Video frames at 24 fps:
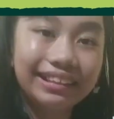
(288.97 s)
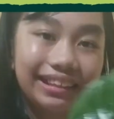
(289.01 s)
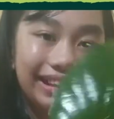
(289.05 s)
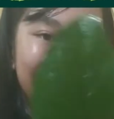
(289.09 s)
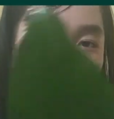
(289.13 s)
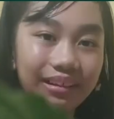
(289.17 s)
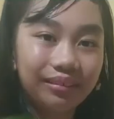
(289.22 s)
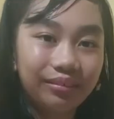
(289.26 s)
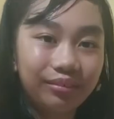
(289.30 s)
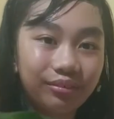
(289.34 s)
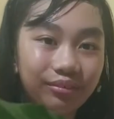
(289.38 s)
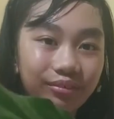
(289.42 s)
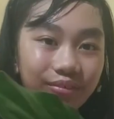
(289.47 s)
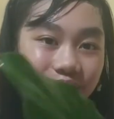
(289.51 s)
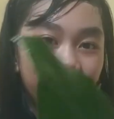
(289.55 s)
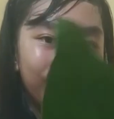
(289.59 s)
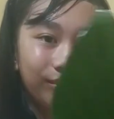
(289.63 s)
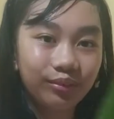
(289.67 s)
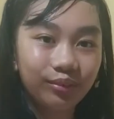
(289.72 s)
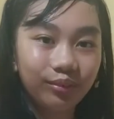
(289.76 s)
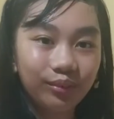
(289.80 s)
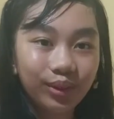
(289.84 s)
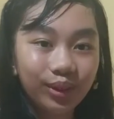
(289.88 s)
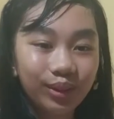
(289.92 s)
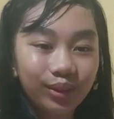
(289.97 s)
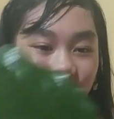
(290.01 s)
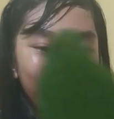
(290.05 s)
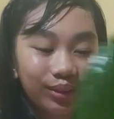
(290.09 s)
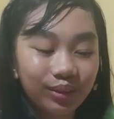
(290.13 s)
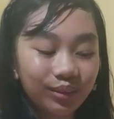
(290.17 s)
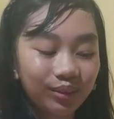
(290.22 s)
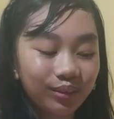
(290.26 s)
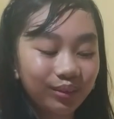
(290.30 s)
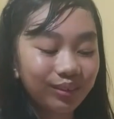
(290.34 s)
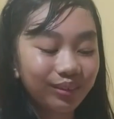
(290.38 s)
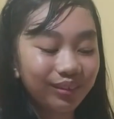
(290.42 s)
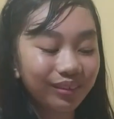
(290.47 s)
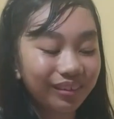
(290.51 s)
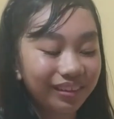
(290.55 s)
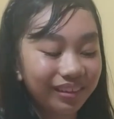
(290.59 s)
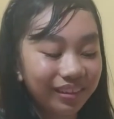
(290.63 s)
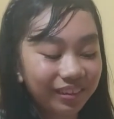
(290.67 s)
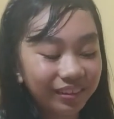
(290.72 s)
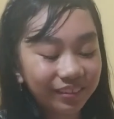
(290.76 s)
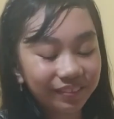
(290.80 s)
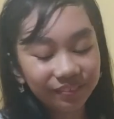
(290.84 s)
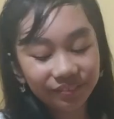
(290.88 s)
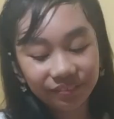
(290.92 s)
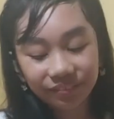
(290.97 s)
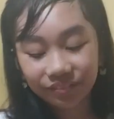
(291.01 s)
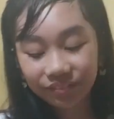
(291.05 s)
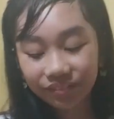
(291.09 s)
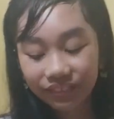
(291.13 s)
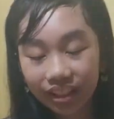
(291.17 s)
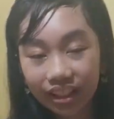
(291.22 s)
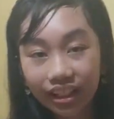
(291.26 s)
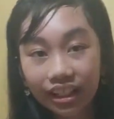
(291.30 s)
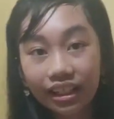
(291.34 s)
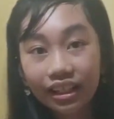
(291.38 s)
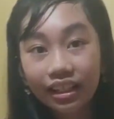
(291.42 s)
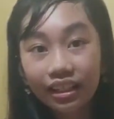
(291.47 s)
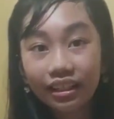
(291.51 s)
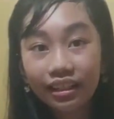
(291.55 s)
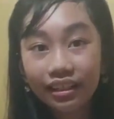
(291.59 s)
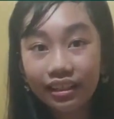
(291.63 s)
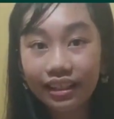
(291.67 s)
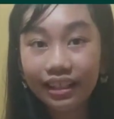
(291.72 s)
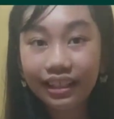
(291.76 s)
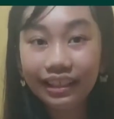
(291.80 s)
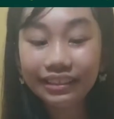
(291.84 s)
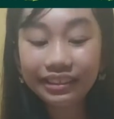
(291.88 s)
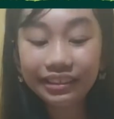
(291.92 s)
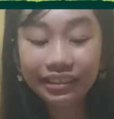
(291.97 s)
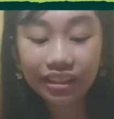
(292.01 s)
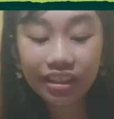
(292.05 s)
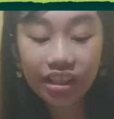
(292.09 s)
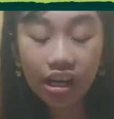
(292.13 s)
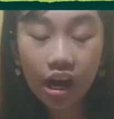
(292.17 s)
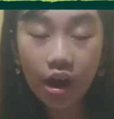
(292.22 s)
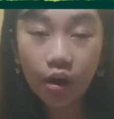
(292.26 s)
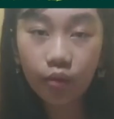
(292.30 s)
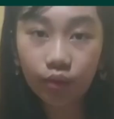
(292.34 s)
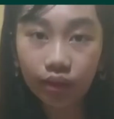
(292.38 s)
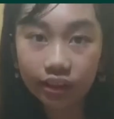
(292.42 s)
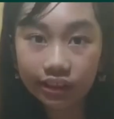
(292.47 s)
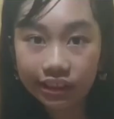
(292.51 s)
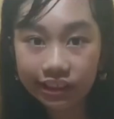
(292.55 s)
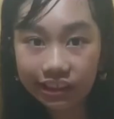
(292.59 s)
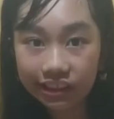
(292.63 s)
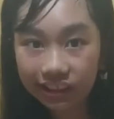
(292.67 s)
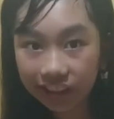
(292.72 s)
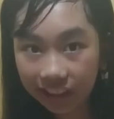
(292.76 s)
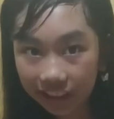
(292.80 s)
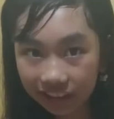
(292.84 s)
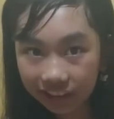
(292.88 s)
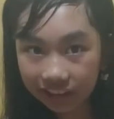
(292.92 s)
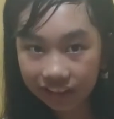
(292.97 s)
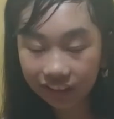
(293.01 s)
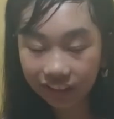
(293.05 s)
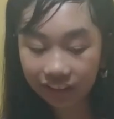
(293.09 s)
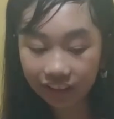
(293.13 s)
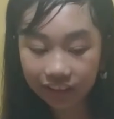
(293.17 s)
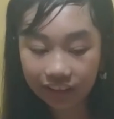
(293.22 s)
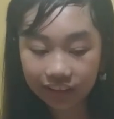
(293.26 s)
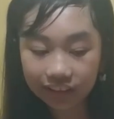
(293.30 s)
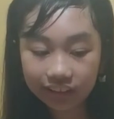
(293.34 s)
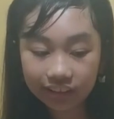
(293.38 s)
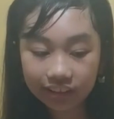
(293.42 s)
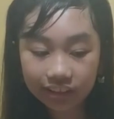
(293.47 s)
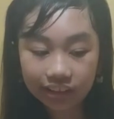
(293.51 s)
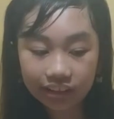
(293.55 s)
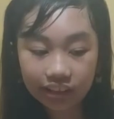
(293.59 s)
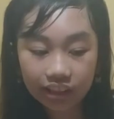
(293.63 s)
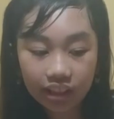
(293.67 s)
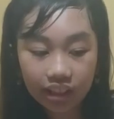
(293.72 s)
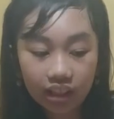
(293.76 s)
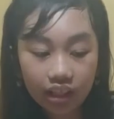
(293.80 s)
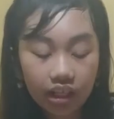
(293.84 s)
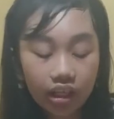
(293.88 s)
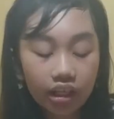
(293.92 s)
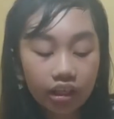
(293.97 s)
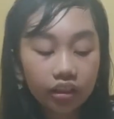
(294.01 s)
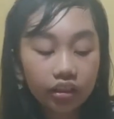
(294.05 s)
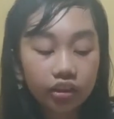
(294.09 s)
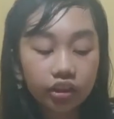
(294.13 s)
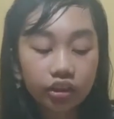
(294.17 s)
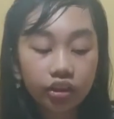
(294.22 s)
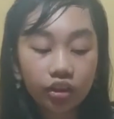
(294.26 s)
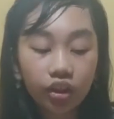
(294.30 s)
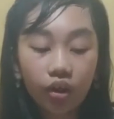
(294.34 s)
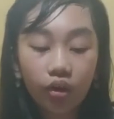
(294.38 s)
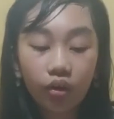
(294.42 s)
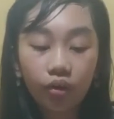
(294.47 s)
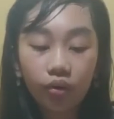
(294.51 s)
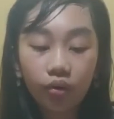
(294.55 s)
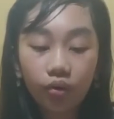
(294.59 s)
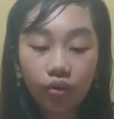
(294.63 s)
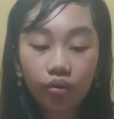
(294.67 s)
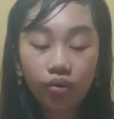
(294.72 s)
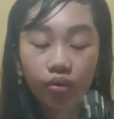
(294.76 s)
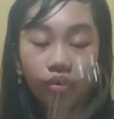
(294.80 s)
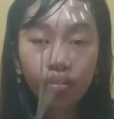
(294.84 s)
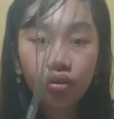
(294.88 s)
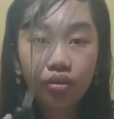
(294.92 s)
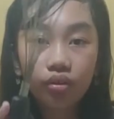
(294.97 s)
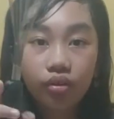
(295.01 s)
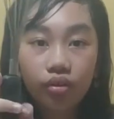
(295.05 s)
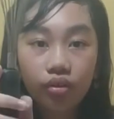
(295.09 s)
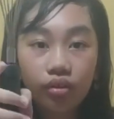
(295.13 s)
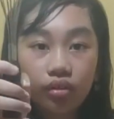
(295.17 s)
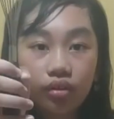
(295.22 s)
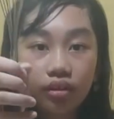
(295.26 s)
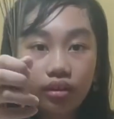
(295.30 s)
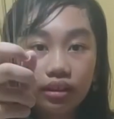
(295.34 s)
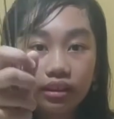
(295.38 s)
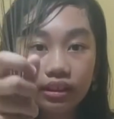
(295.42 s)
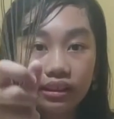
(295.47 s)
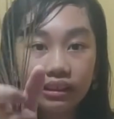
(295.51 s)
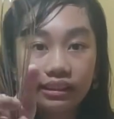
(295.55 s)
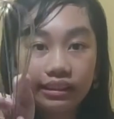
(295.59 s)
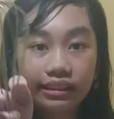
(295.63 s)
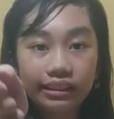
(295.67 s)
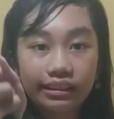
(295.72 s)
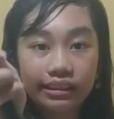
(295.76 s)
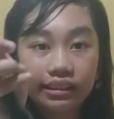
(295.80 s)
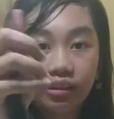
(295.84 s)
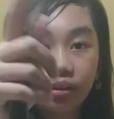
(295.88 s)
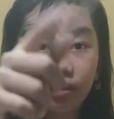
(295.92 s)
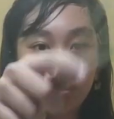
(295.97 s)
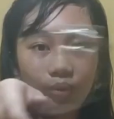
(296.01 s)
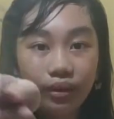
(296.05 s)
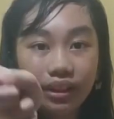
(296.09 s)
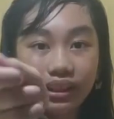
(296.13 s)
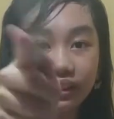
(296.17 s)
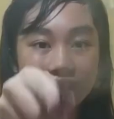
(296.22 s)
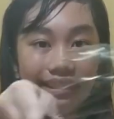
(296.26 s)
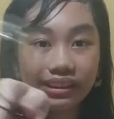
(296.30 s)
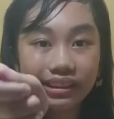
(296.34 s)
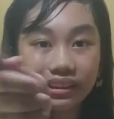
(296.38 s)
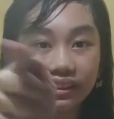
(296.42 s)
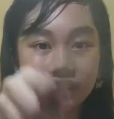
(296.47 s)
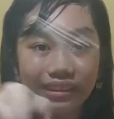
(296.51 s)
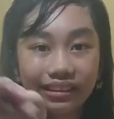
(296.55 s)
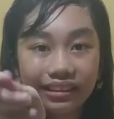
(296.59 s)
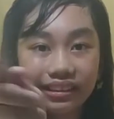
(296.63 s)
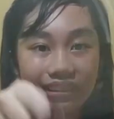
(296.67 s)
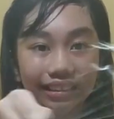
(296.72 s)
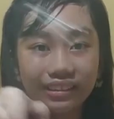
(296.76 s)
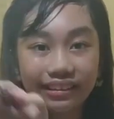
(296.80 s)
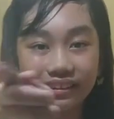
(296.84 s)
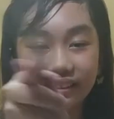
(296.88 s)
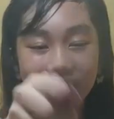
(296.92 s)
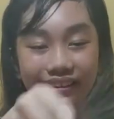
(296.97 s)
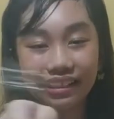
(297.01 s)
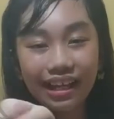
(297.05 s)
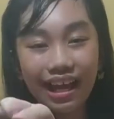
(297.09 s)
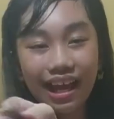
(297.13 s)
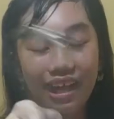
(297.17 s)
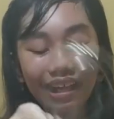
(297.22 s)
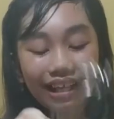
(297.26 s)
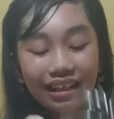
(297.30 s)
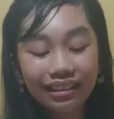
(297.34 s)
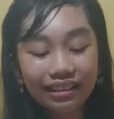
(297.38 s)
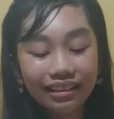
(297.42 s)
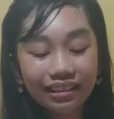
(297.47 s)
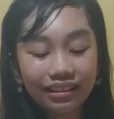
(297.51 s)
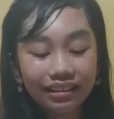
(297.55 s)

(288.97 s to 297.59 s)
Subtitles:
leaf. Woo! These are our sinkers. So this is the whisk, it sank,